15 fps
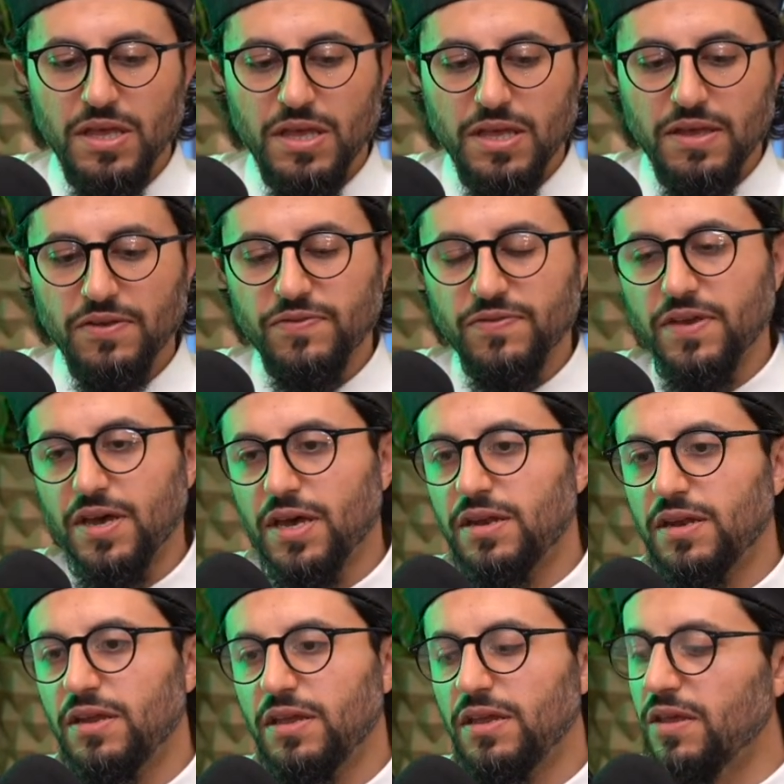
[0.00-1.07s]
is that
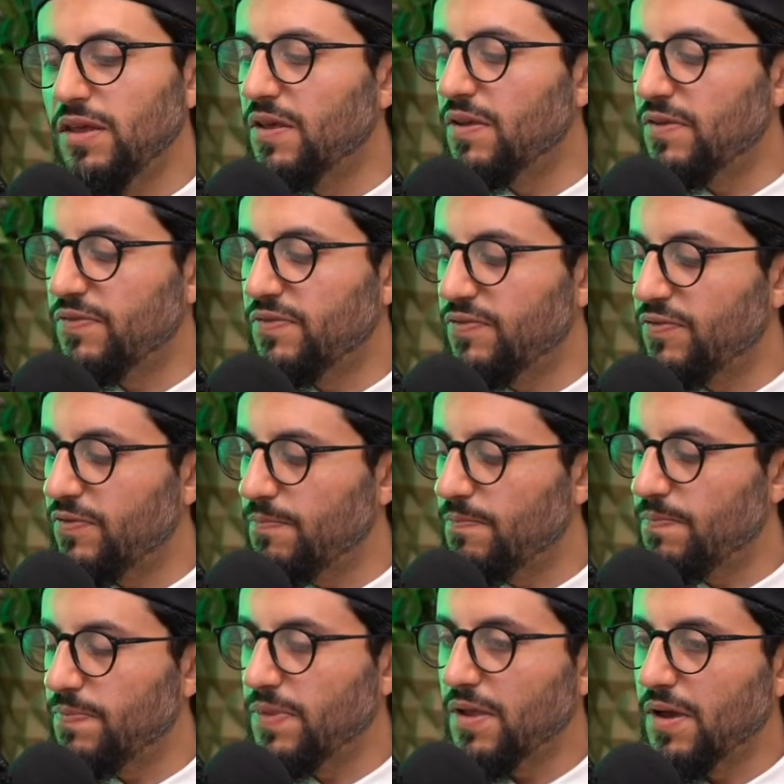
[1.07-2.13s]
he is,
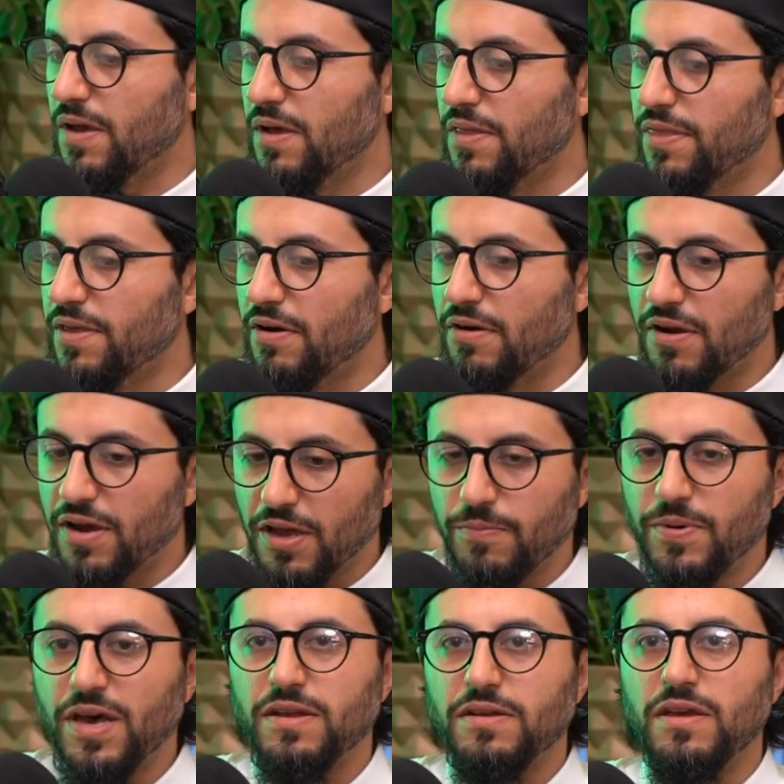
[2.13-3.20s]
their
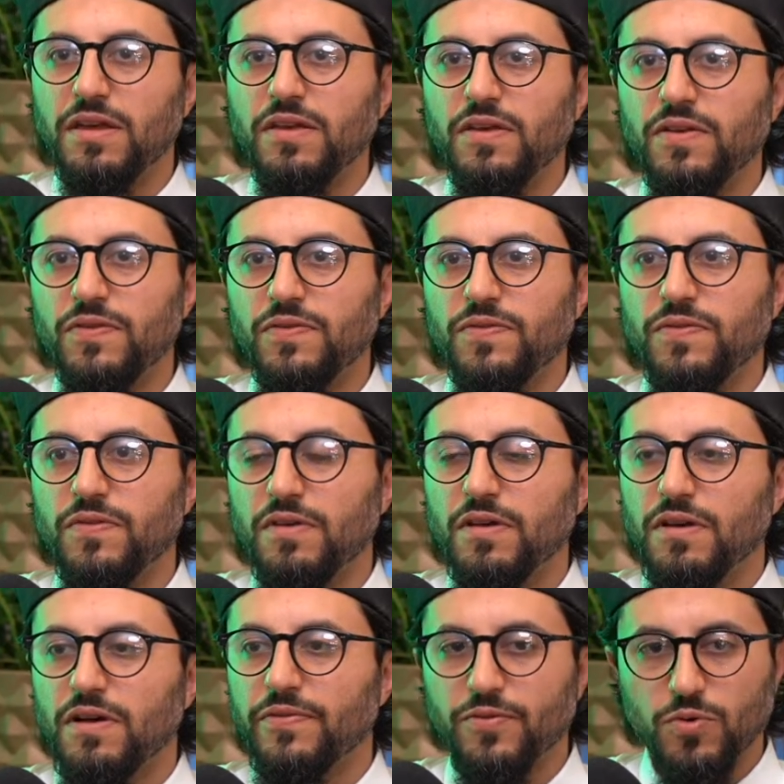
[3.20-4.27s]
ibadah is,
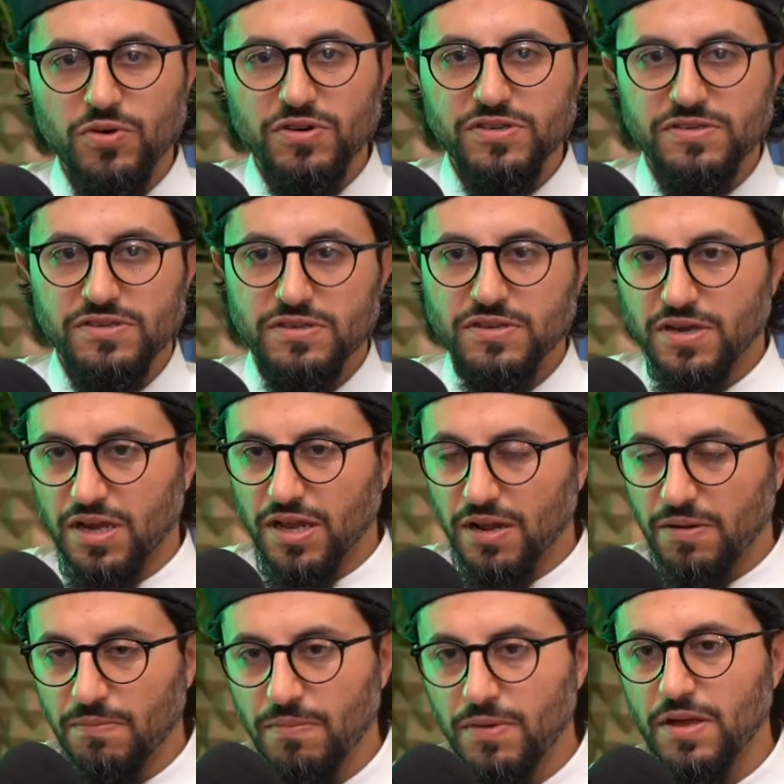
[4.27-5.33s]
of course,
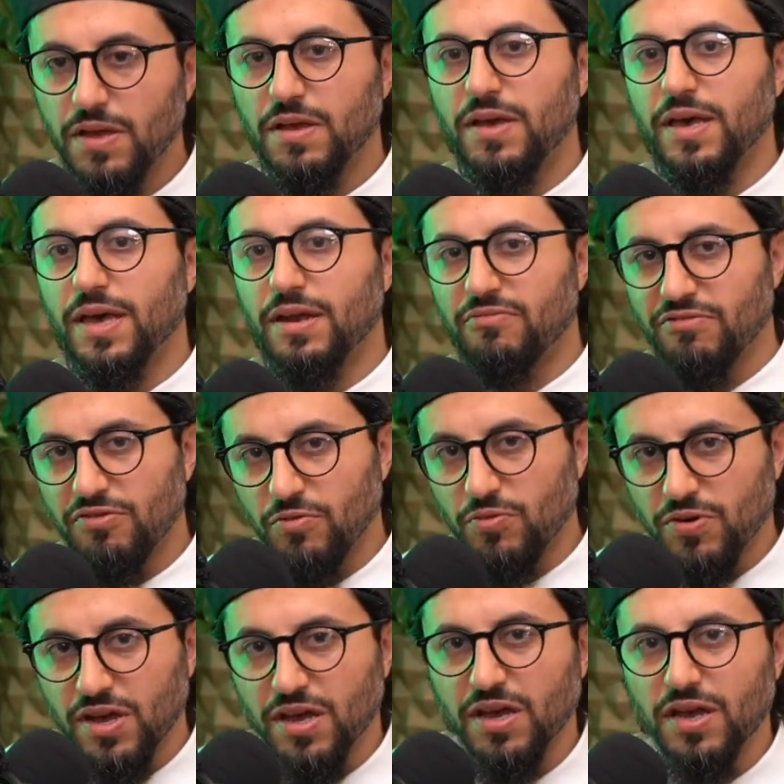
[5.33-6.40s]
ilm and
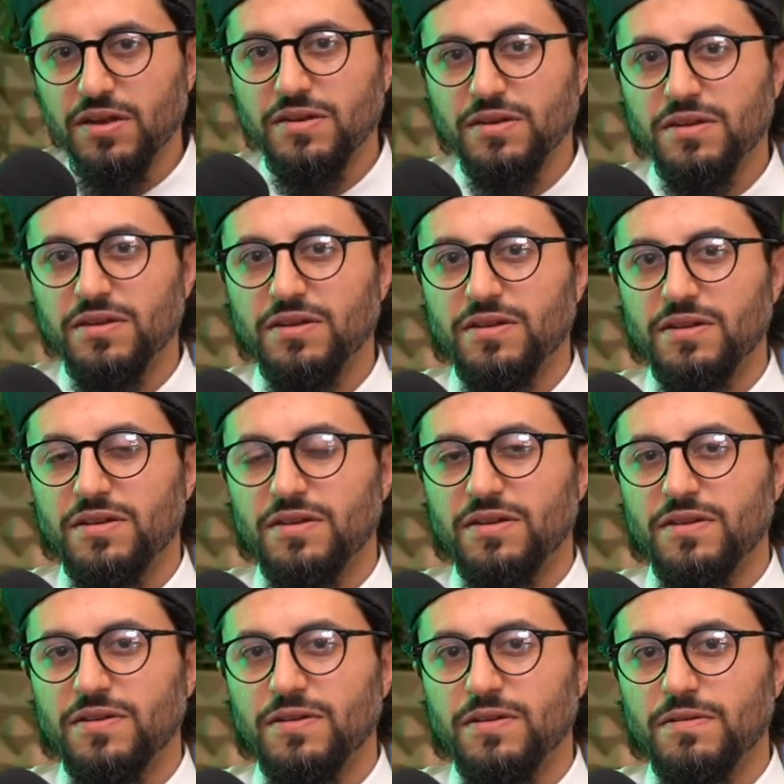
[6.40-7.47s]
Qur'an,
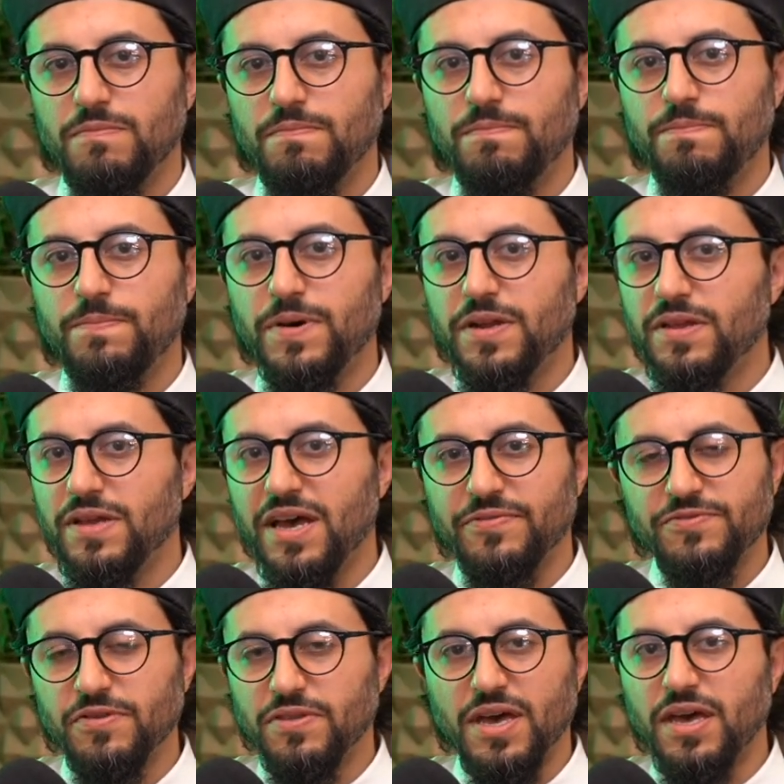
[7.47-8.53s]
but
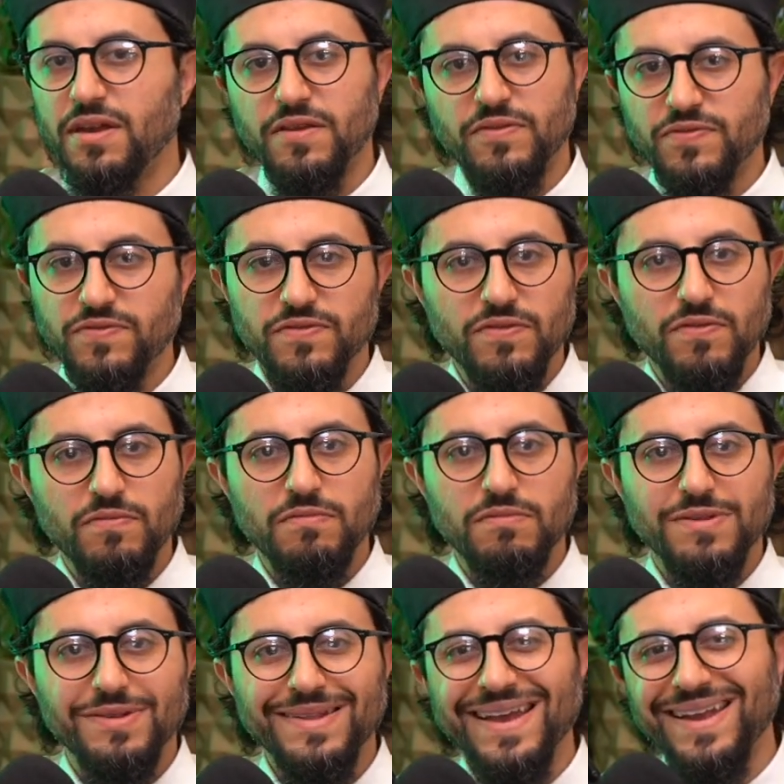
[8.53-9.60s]
after that, it's
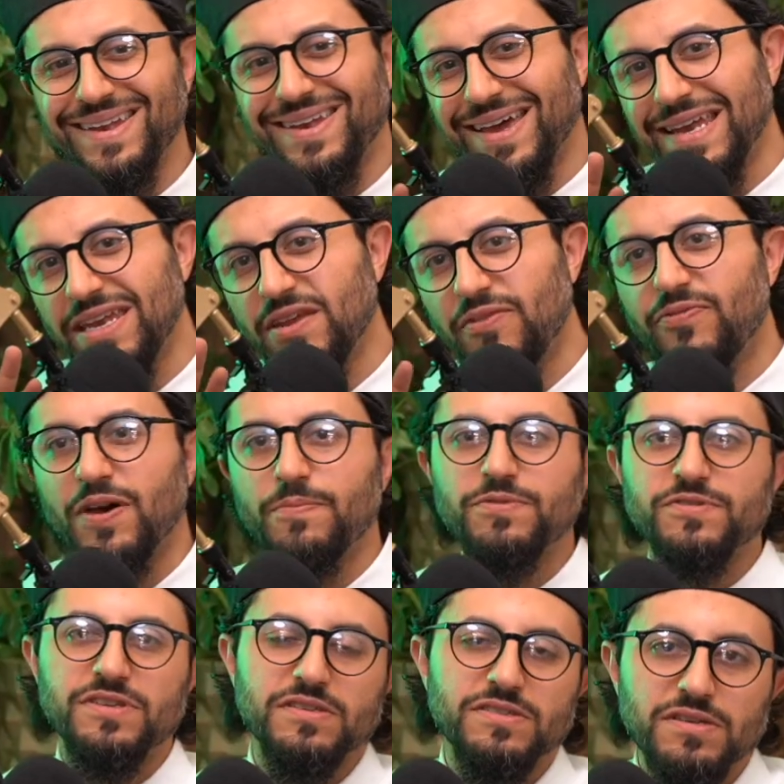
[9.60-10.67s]
like
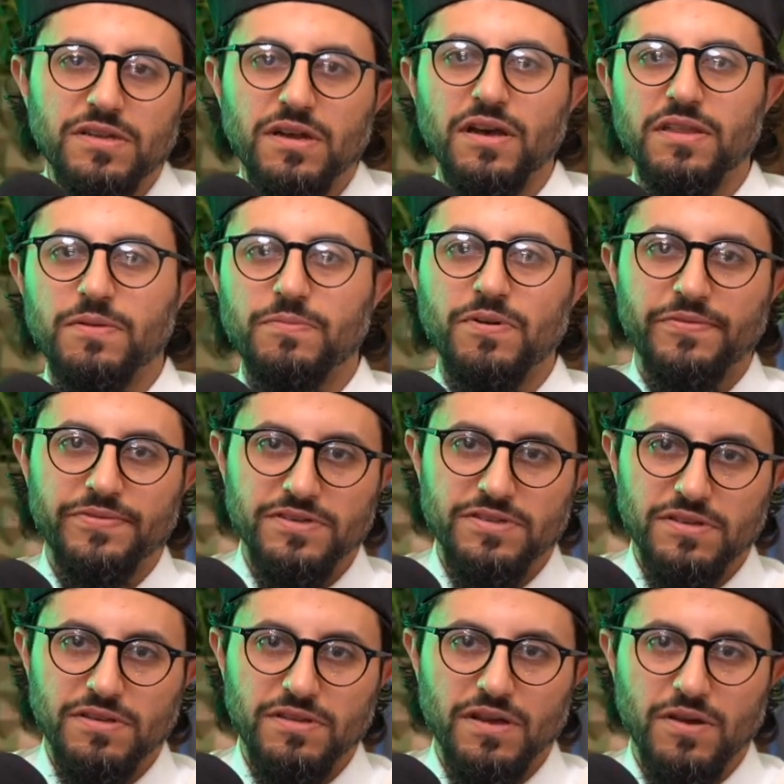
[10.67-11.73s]
95% salah on the Prophet
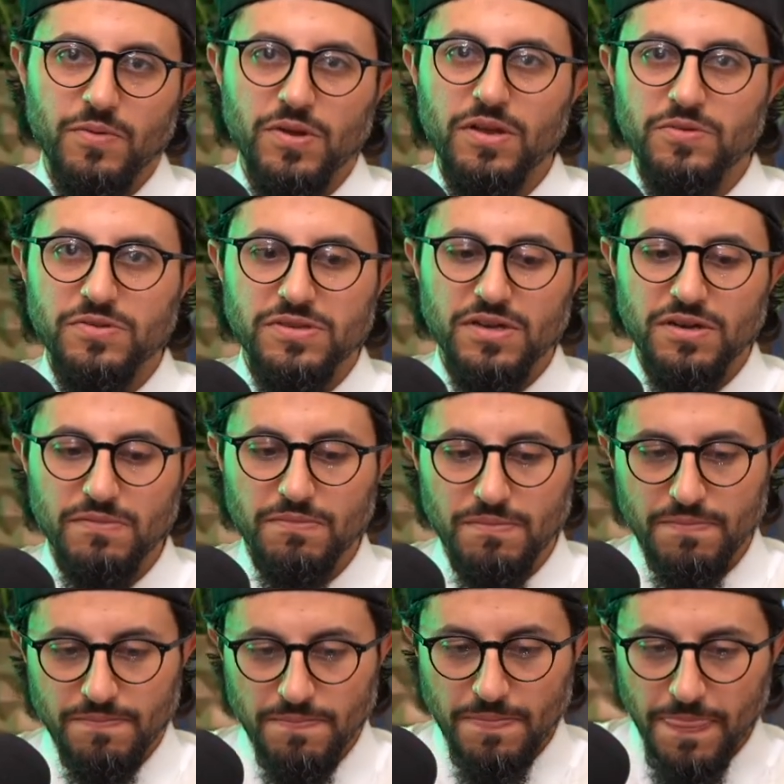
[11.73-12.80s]
sallallahu alaihi wasallam.
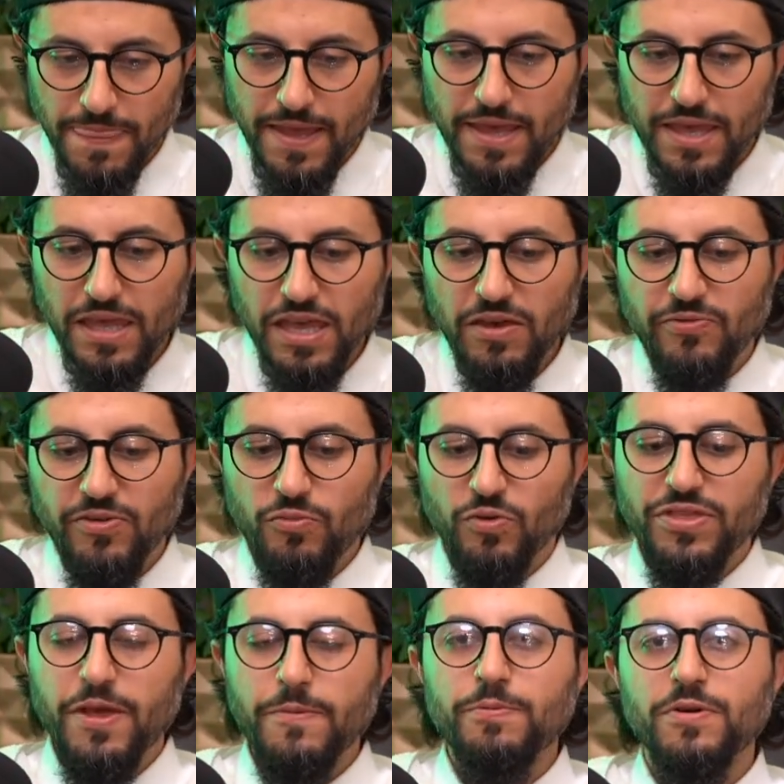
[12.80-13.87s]
Even
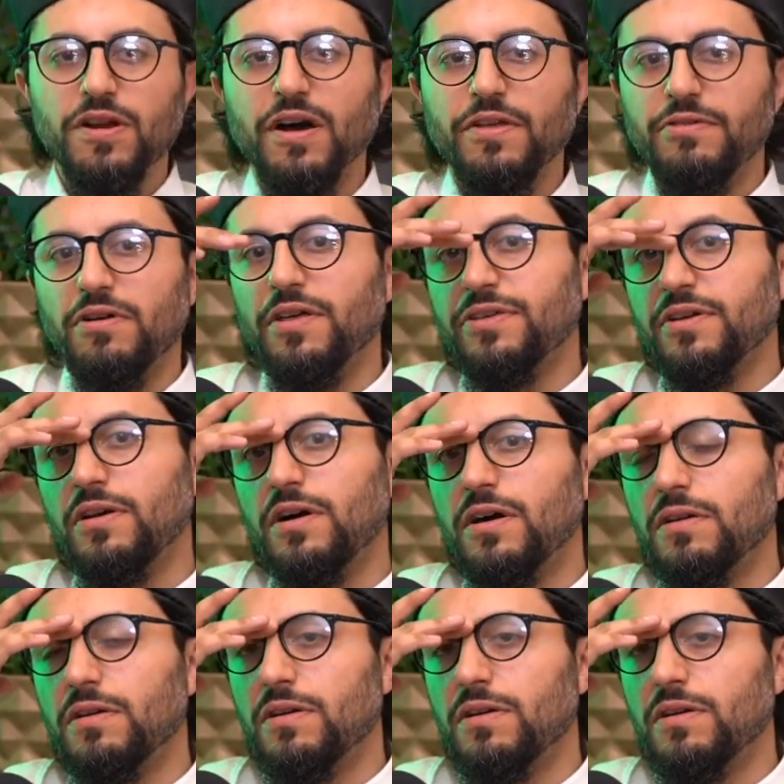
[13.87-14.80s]
when they put other adhkar,